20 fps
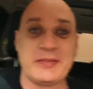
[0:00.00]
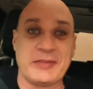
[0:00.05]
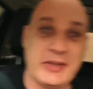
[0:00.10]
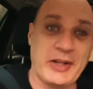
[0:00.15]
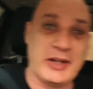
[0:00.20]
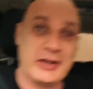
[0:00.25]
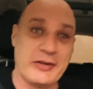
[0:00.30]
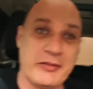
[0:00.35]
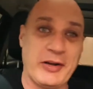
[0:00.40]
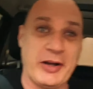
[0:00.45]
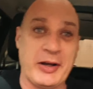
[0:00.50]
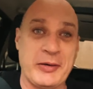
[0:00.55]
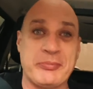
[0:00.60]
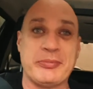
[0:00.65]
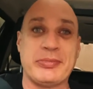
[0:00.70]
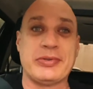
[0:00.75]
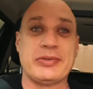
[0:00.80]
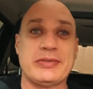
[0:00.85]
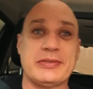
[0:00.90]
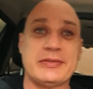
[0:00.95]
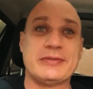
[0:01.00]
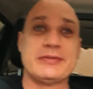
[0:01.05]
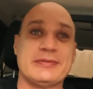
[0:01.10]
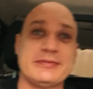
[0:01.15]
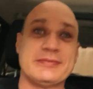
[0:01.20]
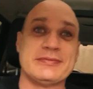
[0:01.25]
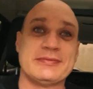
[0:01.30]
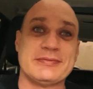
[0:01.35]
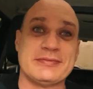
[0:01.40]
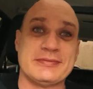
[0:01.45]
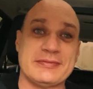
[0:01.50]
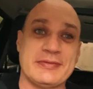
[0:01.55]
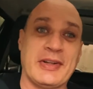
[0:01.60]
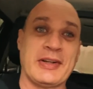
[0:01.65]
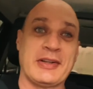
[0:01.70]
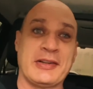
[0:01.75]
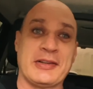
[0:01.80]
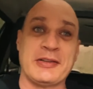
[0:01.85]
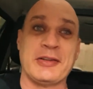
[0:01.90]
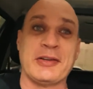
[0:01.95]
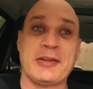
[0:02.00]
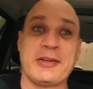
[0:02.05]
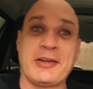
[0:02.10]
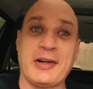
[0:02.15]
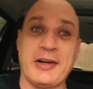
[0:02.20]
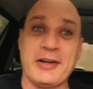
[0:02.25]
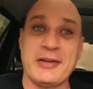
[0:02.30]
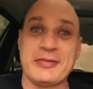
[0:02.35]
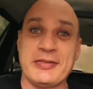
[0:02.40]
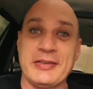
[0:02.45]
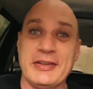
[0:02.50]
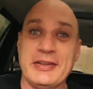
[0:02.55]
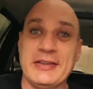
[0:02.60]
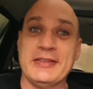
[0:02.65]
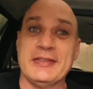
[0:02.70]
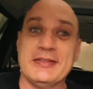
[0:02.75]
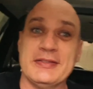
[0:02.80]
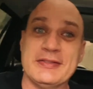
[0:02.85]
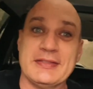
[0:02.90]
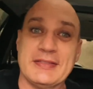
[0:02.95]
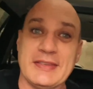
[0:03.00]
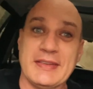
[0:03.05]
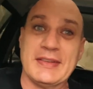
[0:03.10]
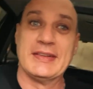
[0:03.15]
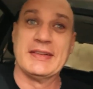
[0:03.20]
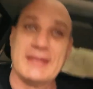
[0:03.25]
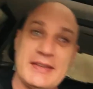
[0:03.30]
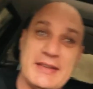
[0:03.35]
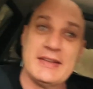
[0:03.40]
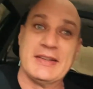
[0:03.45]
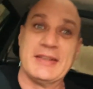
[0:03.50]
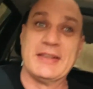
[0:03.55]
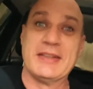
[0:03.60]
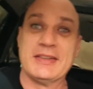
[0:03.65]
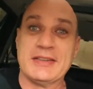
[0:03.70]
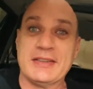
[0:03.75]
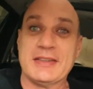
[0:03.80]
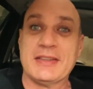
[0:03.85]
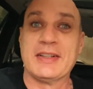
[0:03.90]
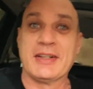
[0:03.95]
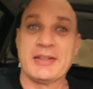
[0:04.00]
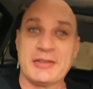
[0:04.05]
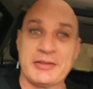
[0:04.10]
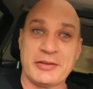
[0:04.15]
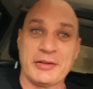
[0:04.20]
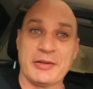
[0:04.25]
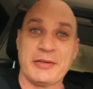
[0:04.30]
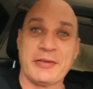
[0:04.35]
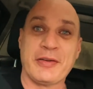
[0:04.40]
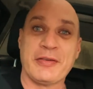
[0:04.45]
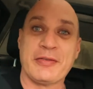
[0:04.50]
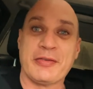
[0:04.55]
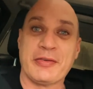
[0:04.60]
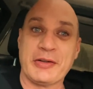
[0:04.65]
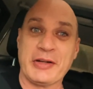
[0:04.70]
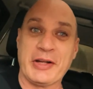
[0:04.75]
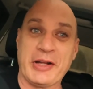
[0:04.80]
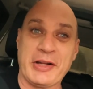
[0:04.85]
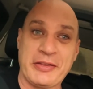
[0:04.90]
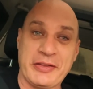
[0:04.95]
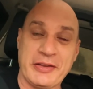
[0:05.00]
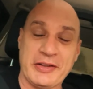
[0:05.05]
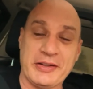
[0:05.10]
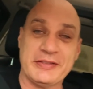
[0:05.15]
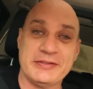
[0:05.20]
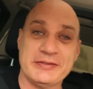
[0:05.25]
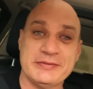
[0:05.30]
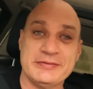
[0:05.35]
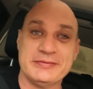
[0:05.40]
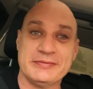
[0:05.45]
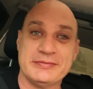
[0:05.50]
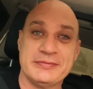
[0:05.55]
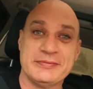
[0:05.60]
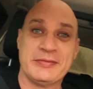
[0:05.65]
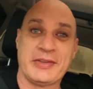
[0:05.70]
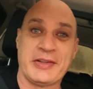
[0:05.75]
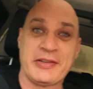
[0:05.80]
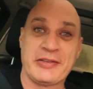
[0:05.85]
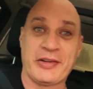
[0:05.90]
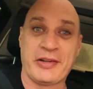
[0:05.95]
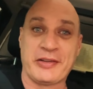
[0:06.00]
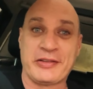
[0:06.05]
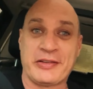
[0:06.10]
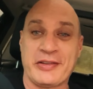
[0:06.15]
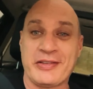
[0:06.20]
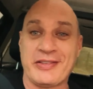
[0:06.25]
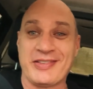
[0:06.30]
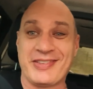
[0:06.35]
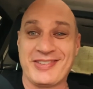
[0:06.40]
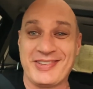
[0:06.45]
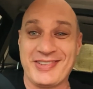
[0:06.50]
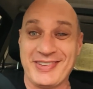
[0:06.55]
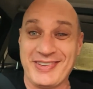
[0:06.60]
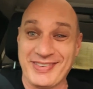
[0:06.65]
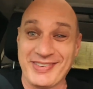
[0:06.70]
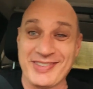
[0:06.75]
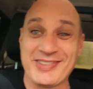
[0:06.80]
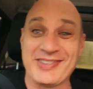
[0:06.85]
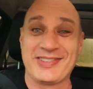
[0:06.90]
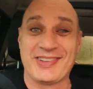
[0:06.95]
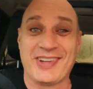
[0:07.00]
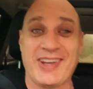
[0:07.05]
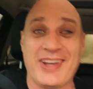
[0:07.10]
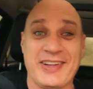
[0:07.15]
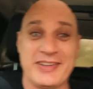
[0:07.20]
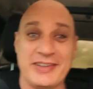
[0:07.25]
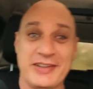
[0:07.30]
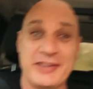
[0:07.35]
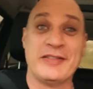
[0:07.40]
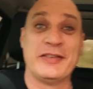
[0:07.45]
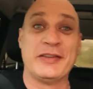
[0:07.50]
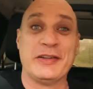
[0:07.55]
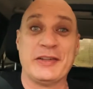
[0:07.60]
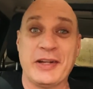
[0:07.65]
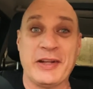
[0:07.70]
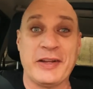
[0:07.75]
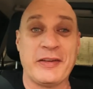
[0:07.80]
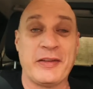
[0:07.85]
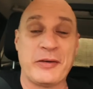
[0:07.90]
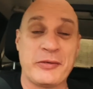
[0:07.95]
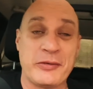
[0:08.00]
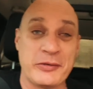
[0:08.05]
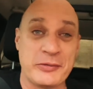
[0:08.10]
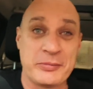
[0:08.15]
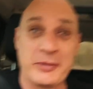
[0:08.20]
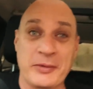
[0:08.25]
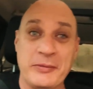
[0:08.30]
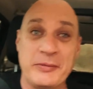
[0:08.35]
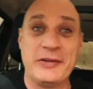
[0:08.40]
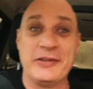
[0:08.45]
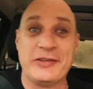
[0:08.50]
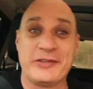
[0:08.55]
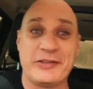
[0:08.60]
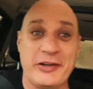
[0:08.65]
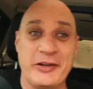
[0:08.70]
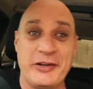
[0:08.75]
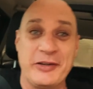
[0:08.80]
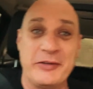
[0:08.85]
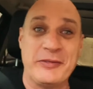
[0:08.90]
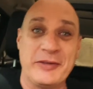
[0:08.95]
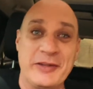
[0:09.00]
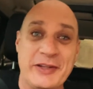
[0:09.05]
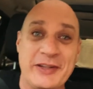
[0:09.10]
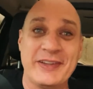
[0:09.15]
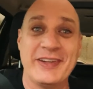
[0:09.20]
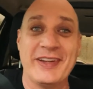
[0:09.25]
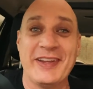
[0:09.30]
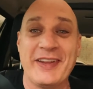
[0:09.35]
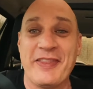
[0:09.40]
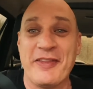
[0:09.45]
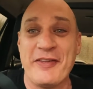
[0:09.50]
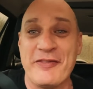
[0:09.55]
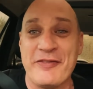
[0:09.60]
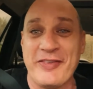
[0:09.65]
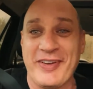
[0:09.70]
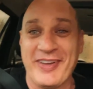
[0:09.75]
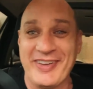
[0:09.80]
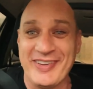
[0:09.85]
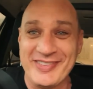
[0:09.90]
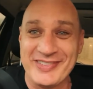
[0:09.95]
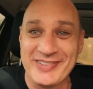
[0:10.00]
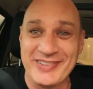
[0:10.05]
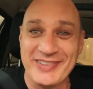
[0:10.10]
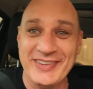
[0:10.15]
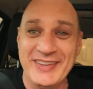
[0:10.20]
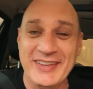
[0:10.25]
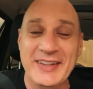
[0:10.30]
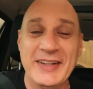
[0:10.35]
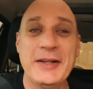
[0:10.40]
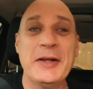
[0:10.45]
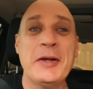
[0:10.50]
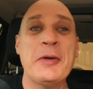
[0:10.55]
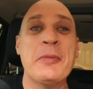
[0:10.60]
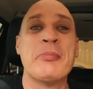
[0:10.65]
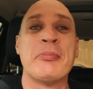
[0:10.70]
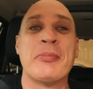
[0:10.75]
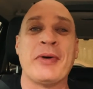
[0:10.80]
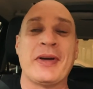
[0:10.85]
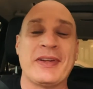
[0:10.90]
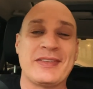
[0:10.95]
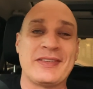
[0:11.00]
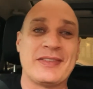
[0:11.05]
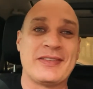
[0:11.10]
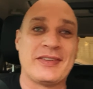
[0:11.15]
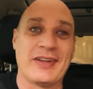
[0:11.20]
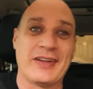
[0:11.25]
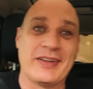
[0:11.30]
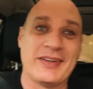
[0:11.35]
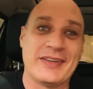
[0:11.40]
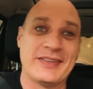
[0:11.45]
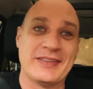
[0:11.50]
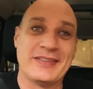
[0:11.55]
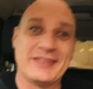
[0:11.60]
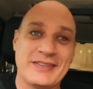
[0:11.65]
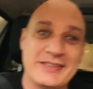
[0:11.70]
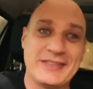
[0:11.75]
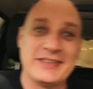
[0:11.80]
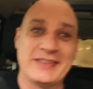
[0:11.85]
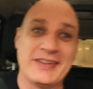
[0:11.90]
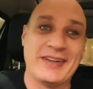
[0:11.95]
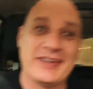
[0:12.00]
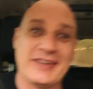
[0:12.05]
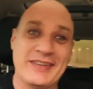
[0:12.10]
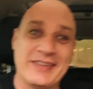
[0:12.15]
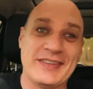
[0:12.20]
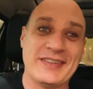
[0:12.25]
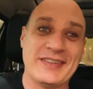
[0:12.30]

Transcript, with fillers: kind of up, I got no coffee. I drove there for nothing because I didn't see the sign every day that was probably staring me in the face. But uh, yeah,